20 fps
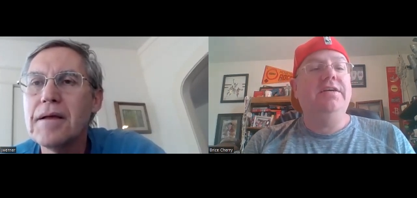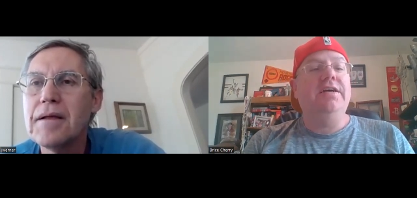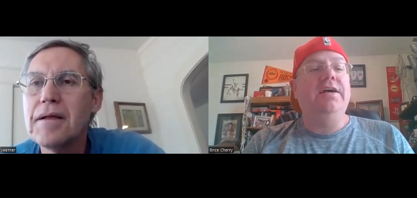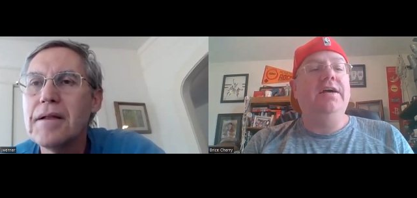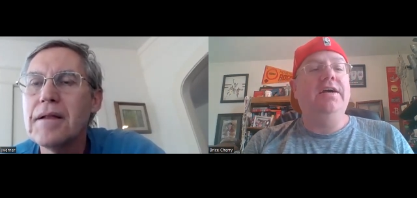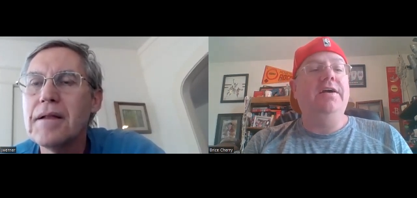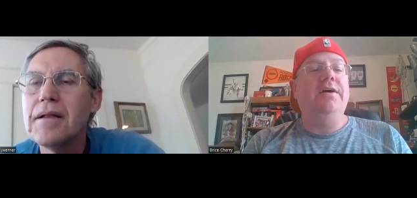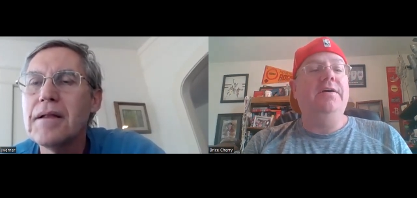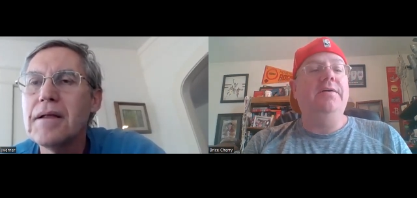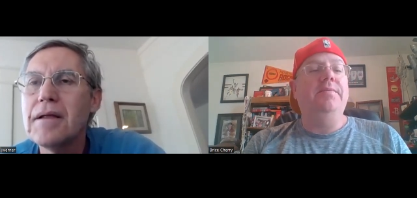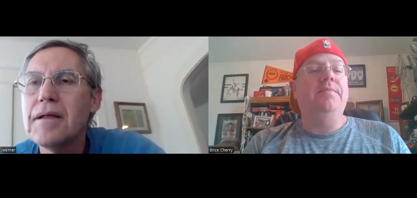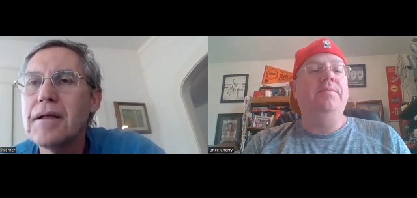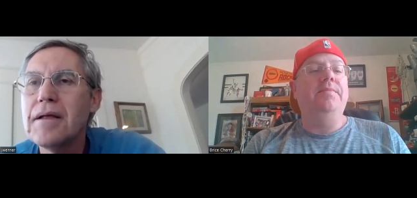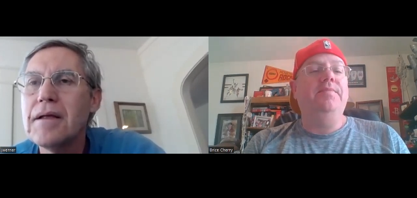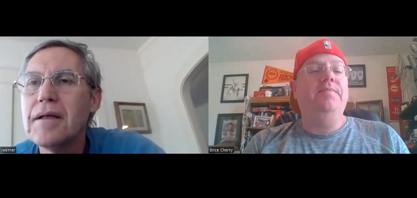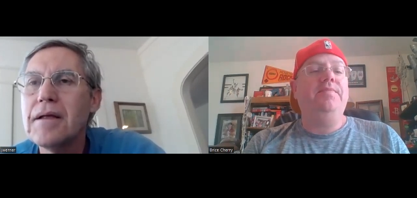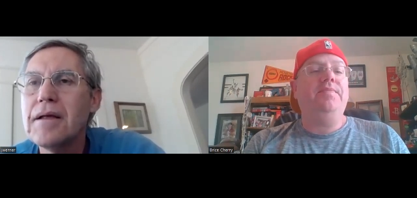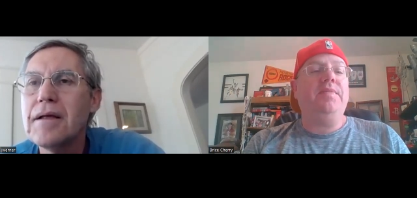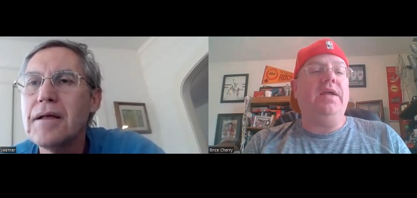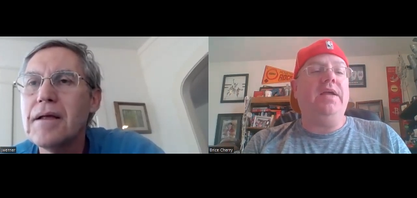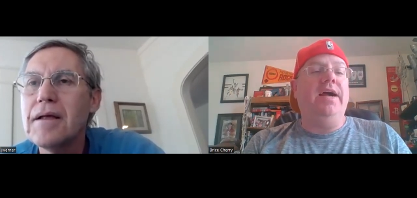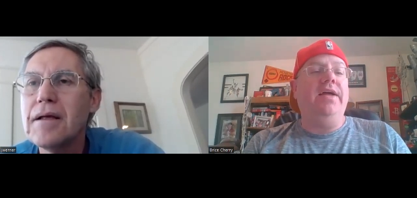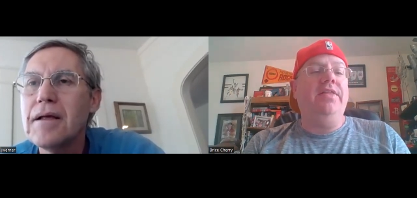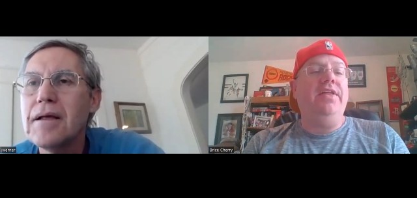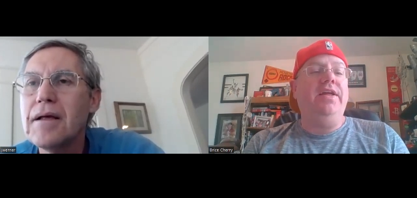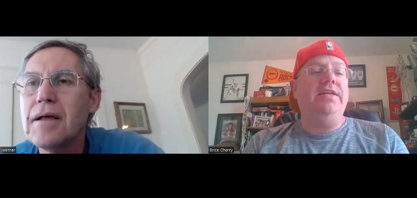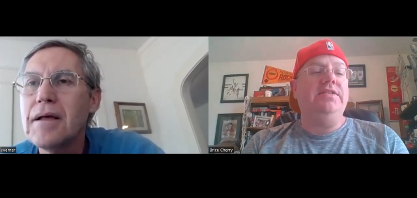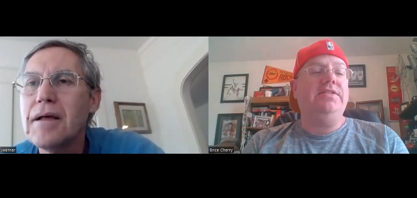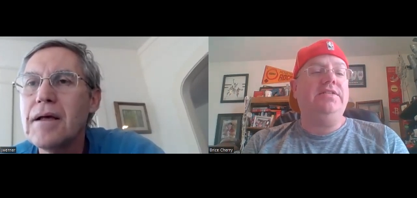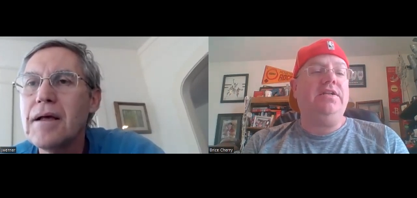Speaker 1: Um, I
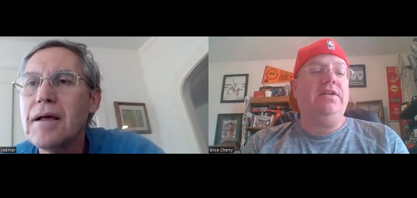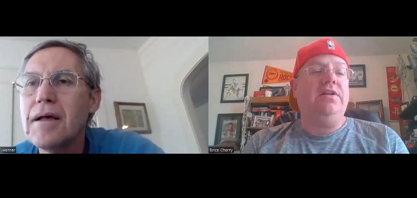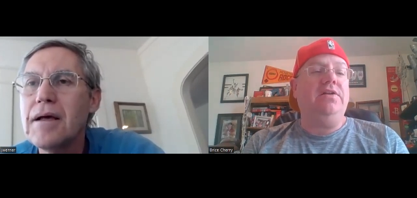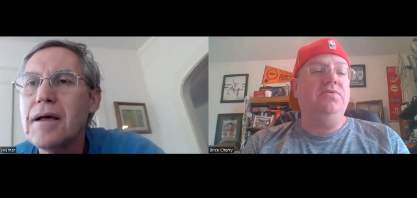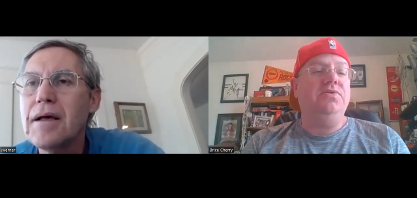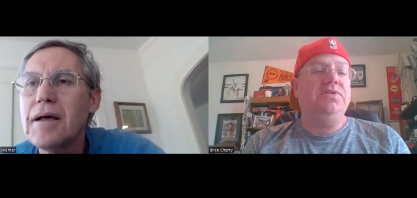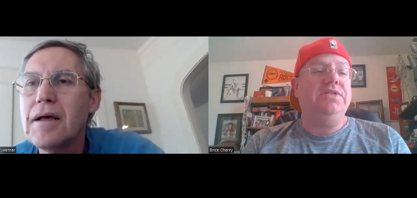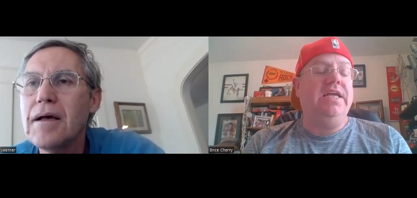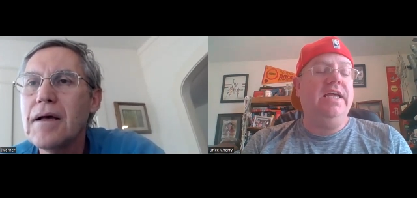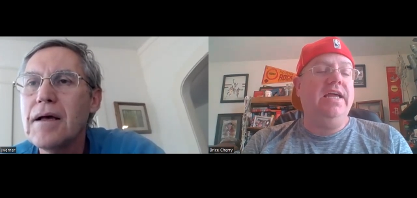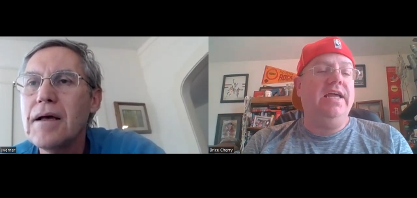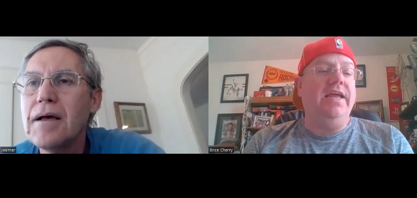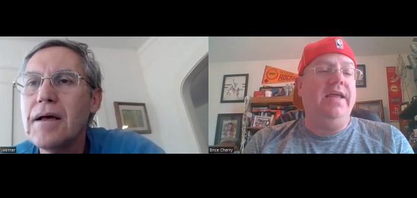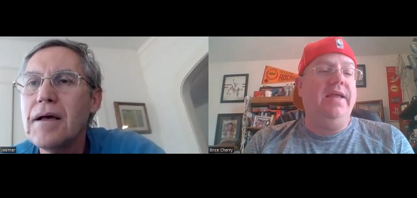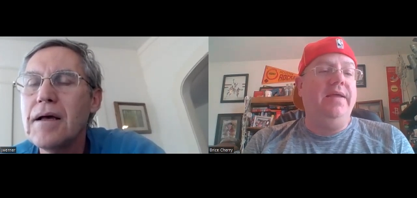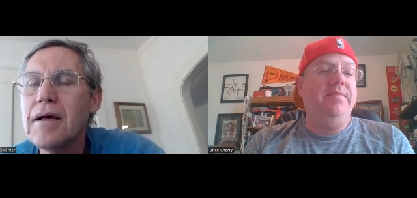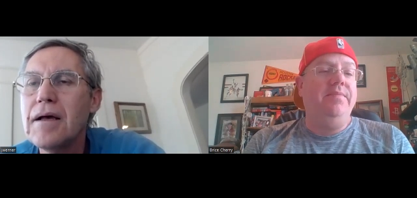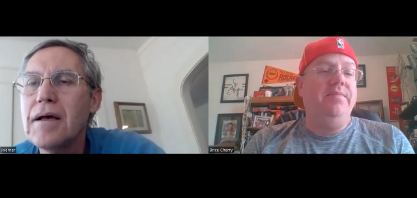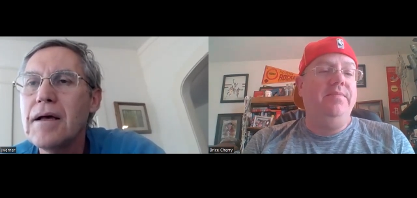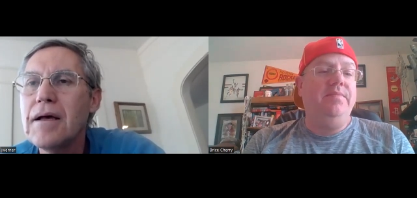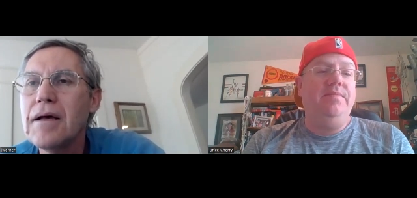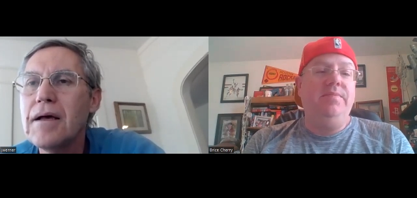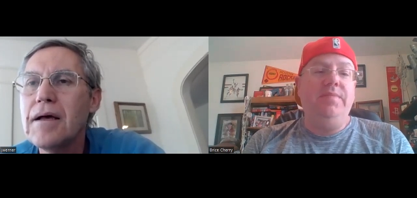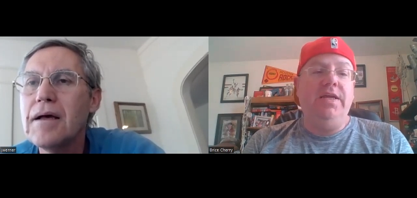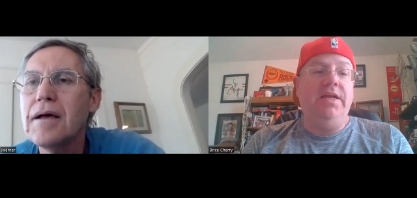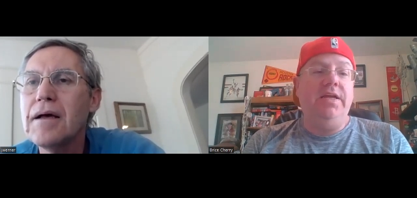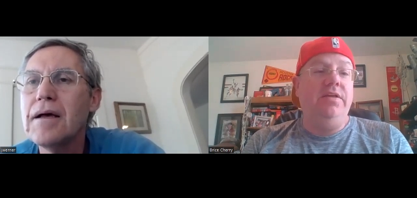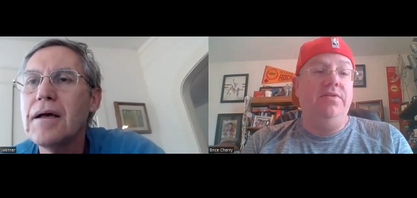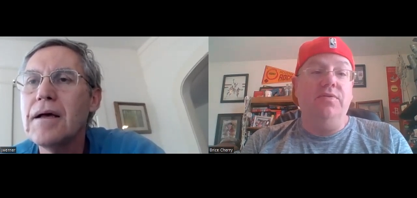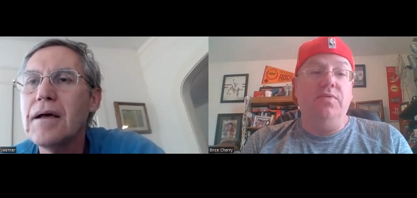think it's close game
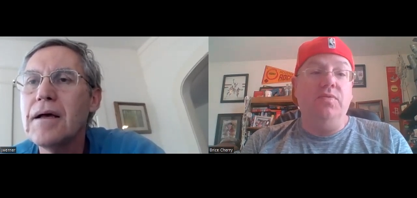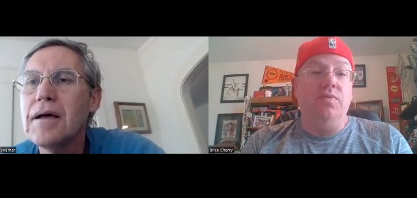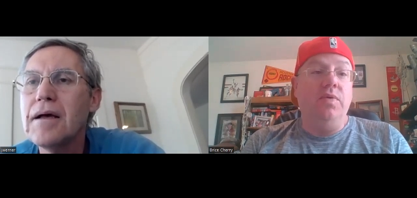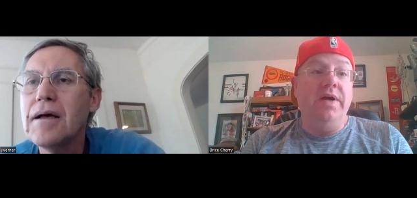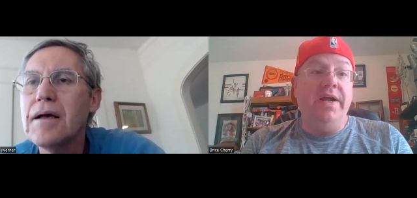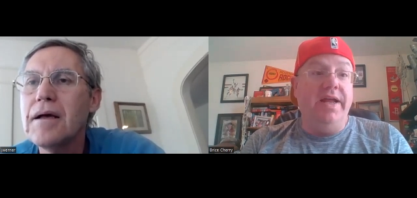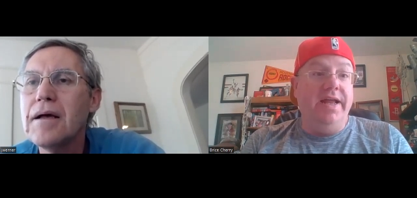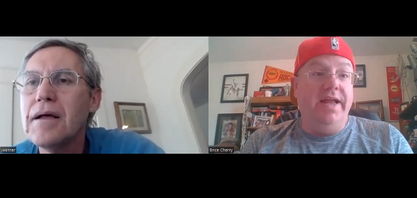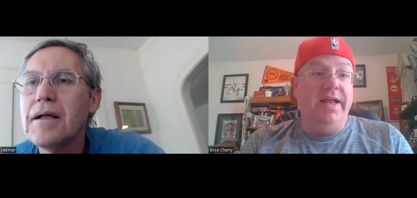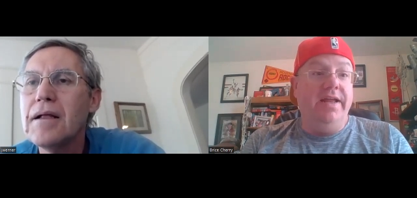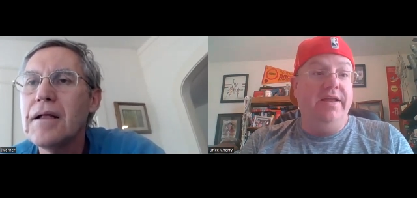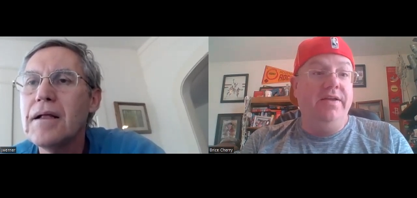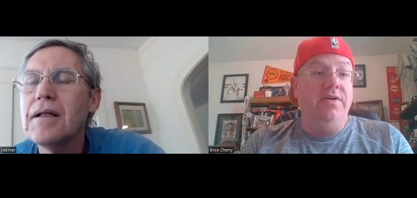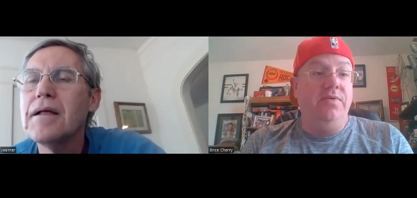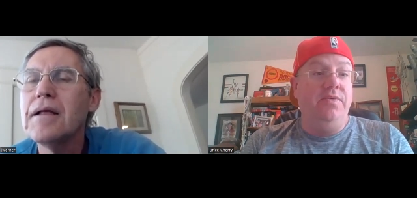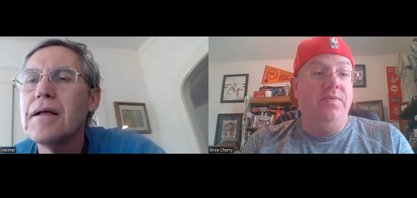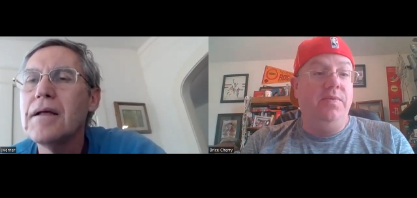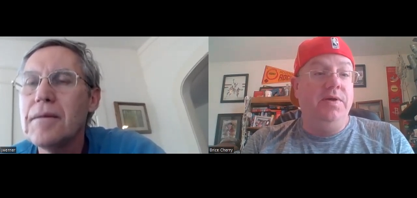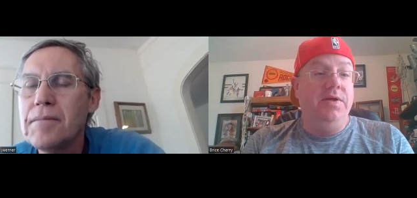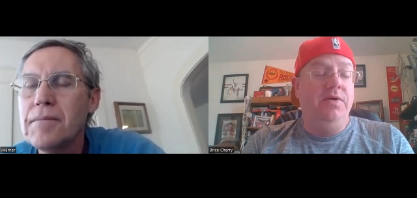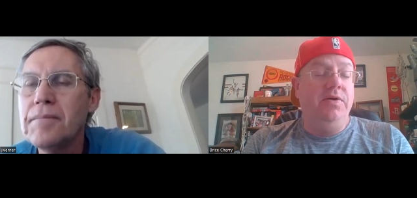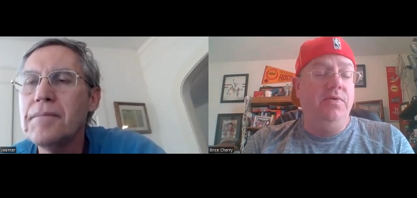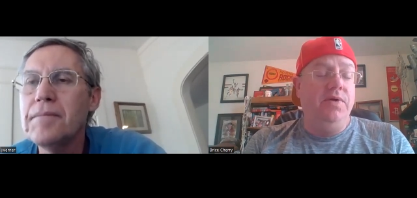either way, who, mm-hmm.